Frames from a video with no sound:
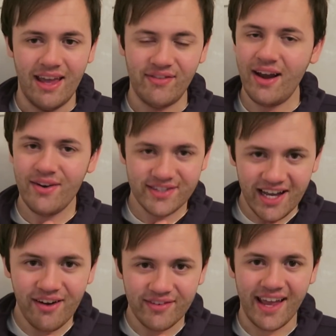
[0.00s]
If Gareth
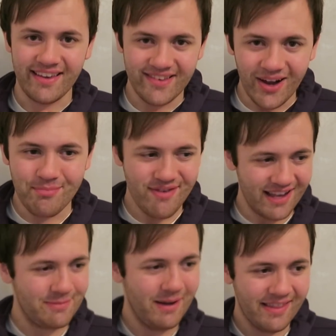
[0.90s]
Southgate is not
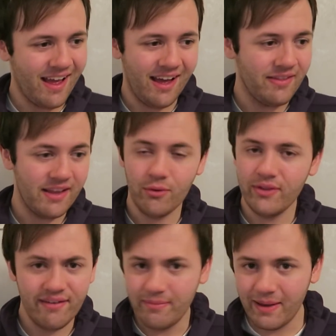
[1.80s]
impressed by that, then he
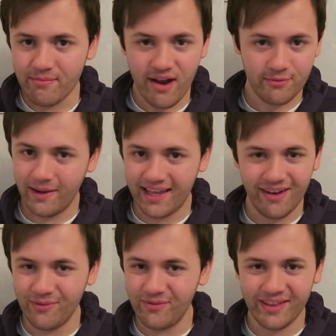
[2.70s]
will never be impressed by
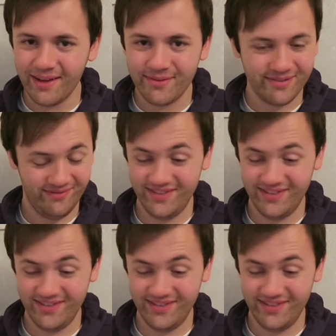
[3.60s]
Kalvin Phillips.